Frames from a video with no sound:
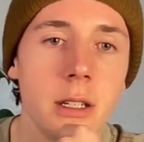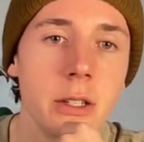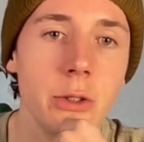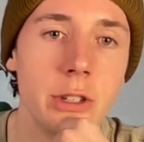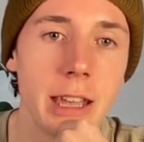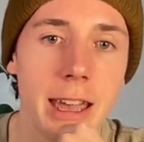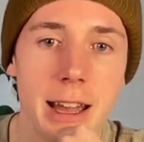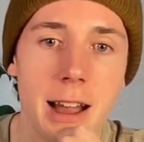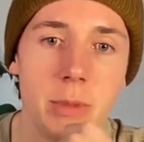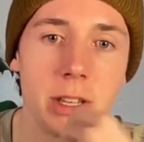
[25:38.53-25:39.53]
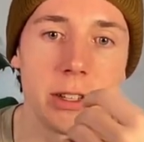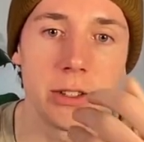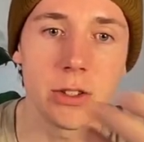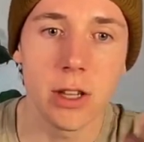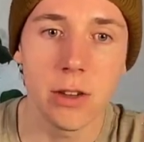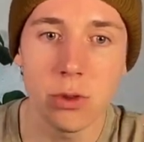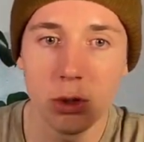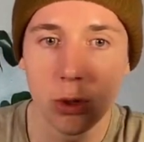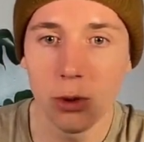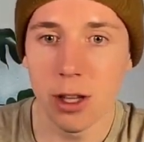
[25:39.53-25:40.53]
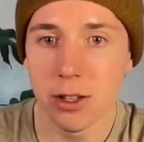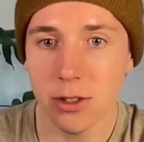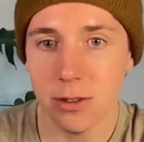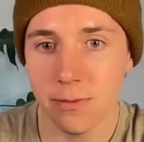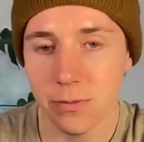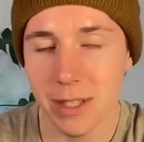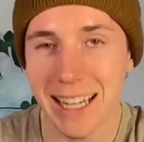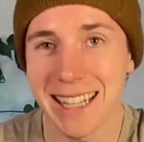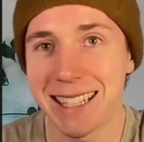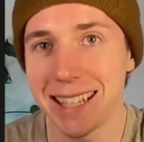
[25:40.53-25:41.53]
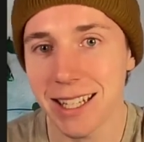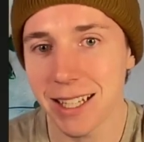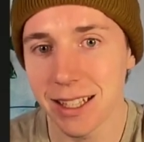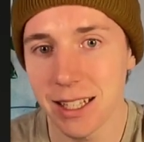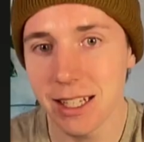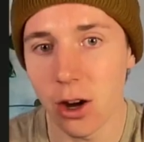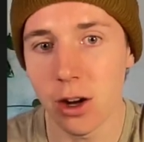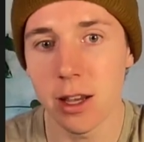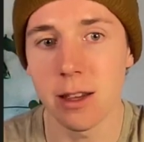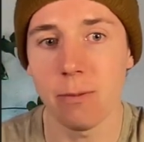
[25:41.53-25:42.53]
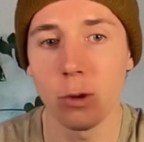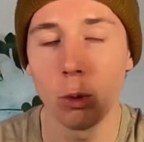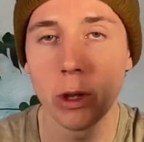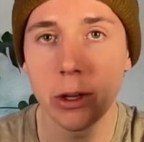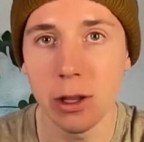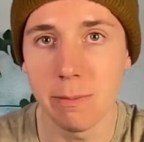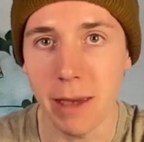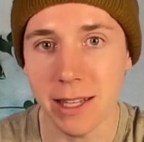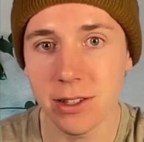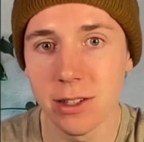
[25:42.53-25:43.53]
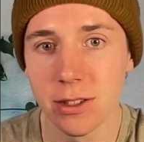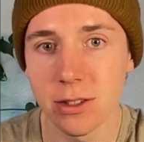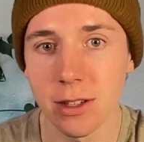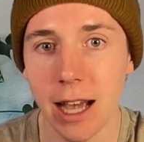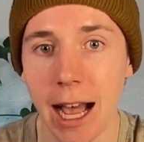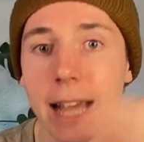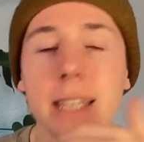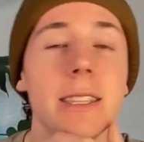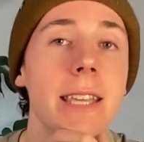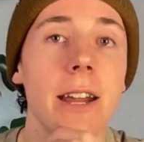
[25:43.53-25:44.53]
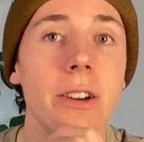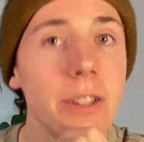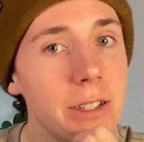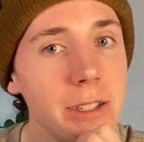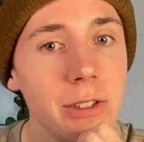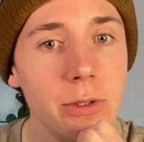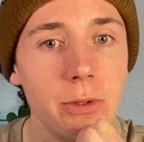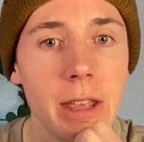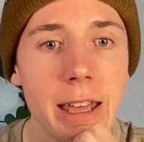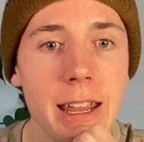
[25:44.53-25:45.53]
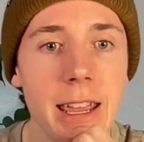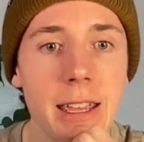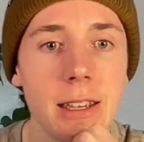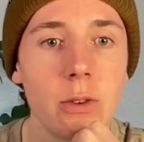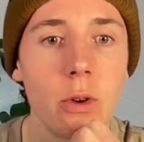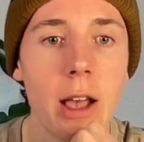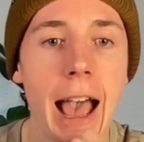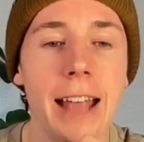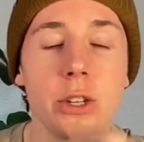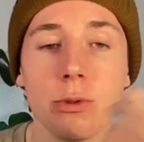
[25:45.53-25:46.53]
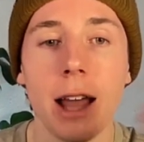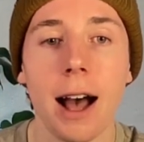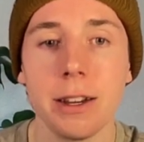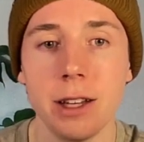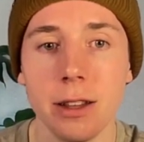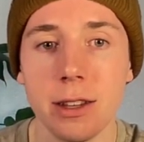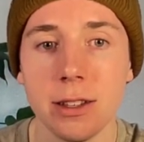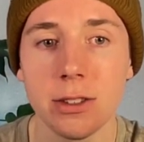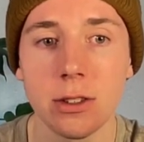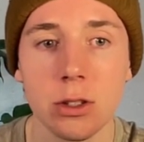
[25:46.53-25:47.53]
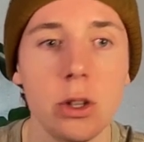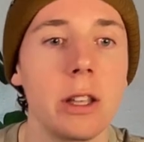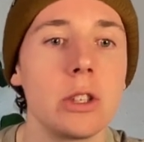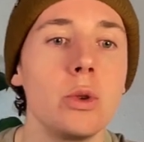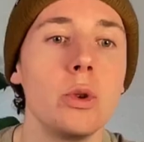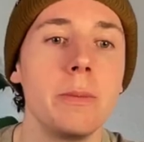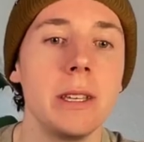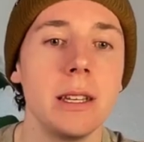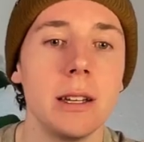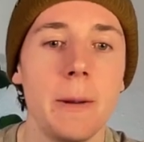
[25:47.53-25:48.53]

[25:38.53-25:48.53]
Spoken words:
using AI, because if you do this consistently on a weekly basis, I guarantee you that had you not done this, you will be